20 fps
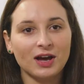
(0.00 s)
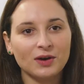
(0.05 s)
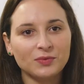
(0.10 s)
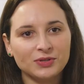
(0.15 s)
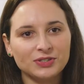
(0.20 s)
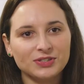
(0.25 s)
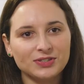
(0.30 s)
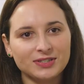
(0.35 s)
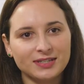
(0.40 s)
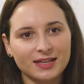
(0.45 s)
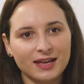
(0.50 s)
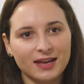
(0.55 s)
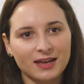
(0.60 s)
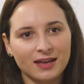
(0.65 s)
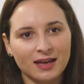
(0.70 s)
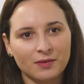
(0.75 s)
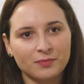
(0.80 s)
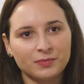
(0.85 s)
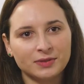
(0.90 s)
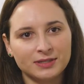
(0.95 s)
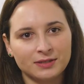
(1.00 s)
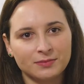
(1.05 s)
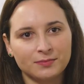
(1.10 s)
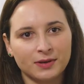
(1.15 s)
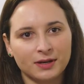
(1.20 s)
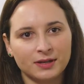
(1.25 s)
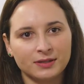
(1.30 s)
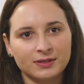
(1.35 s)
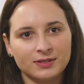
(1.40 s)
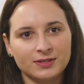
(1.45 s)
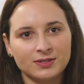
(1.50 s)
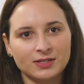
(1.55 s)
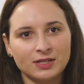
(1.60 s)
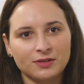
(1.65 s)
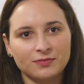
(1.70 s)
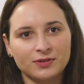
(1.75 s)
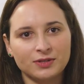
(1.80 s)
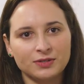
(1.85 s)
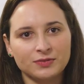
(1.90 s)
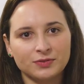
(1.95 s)
how would you say Hampleton Partners
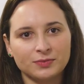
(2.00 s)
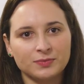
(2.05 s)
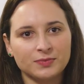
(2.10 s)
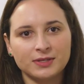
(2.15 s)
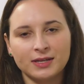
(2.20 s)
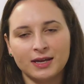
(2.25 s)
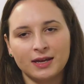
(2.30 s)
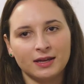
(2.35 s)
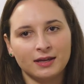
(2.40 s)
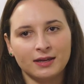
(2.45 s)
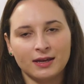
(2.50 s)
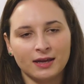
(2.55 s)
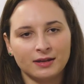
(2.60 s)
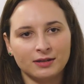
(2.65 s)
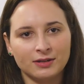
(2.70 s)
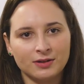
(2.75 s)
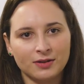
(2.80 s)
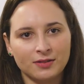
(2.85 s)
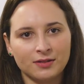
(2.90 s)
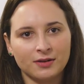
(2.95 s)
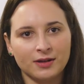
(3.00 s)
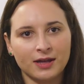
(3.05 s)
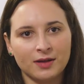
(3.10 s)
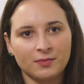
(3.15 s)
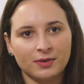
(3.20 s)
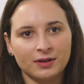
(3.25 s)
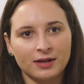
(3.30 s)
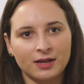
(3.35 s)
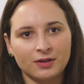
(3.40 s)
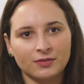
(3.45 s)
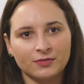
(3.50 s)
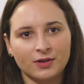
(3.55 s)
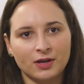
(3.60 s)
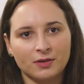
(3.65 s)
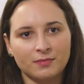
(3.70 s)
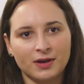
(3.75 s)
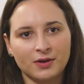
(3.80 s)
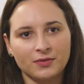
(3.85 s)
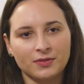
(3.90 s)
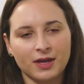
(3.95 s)
differs from, say, any other M&A
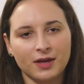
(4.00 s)
firm out